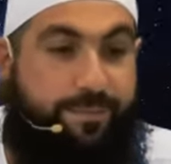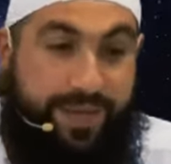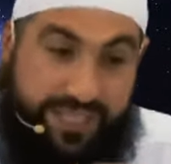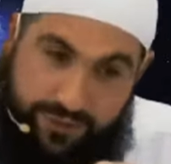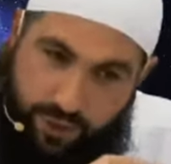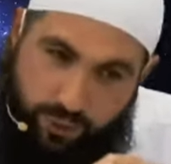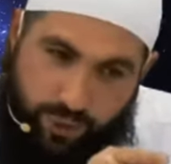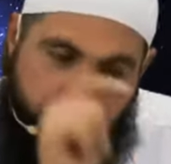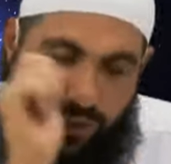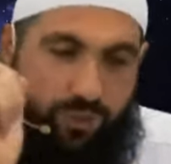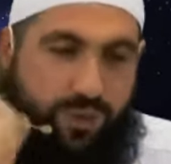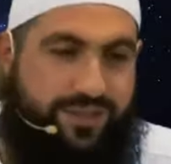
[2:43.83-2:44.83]
based on
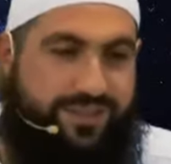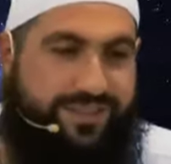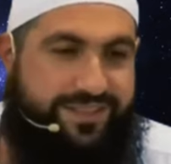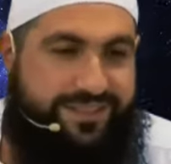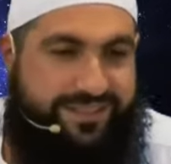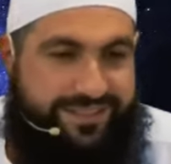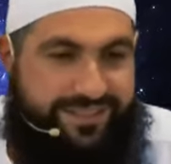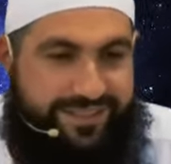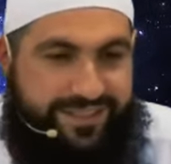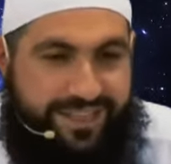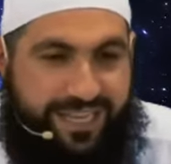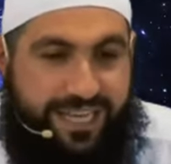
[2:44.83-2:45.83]
what you want.
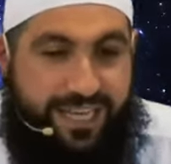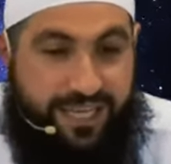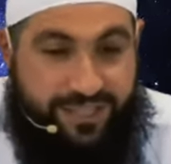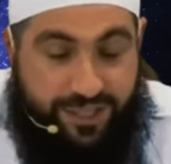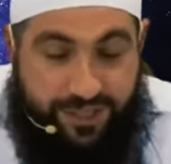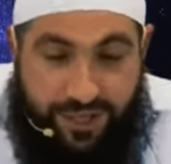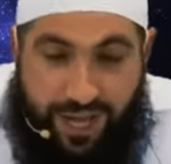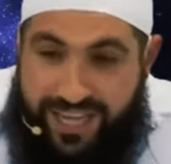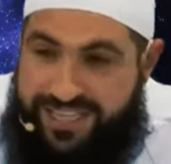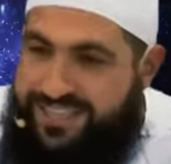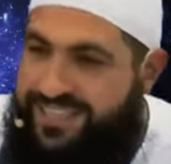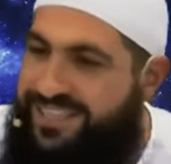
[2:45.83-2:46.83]
So
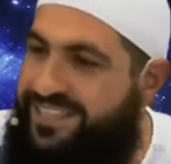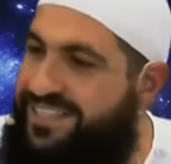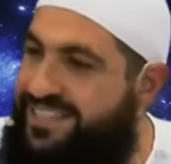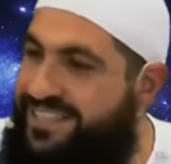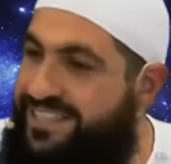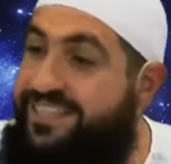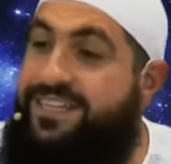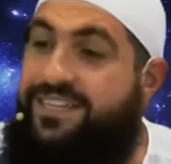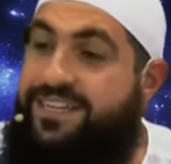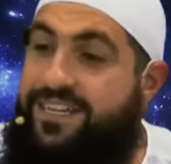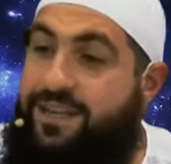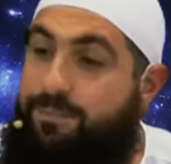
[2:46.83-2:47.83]
tonight,
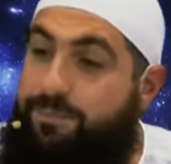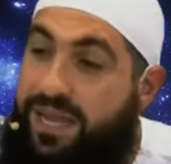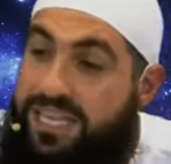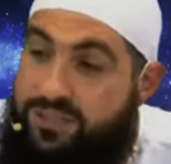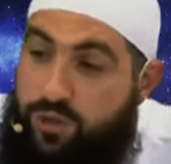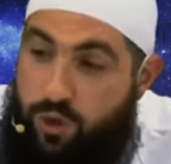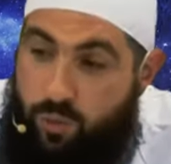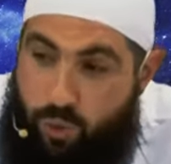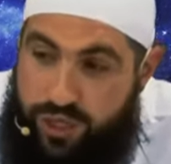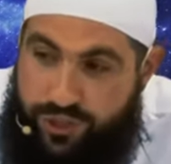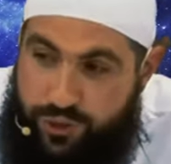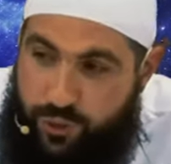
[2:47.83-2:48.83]
based on
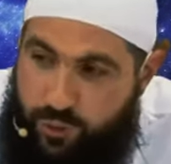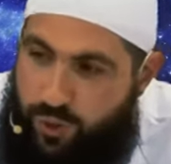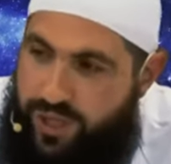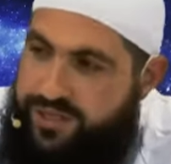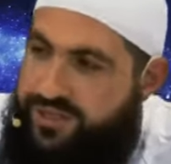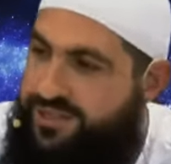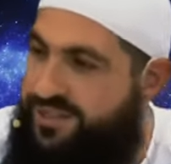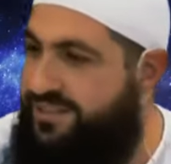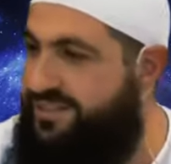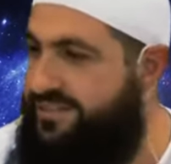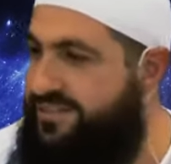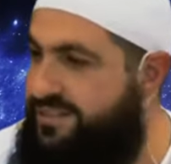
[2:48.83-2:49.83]
what you want,
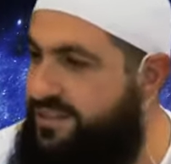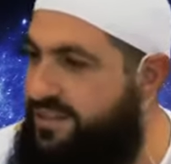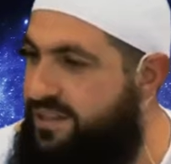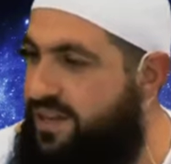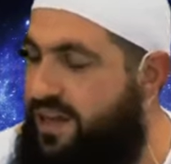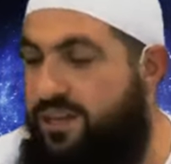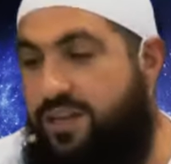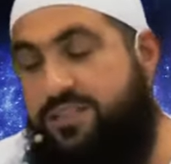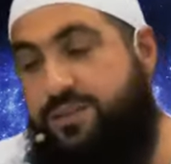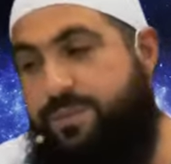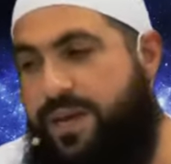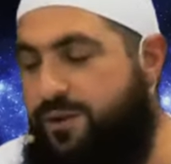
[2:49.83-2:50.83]
Allah
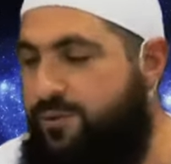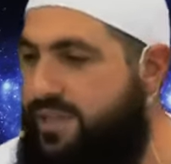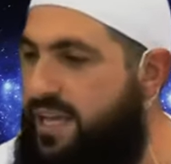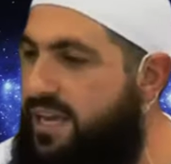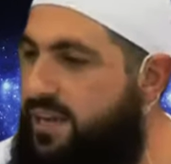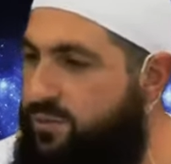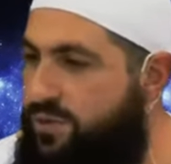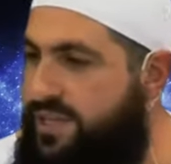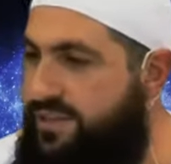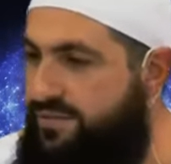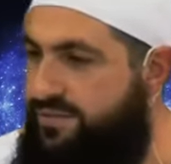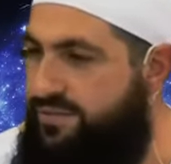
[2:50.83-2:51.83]
subhanahu wa ta'ala will
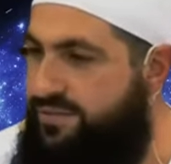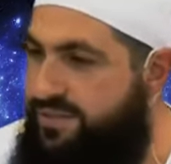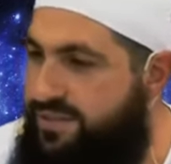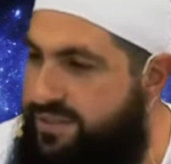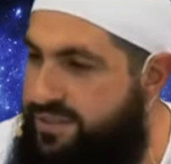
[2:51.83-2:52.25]
give.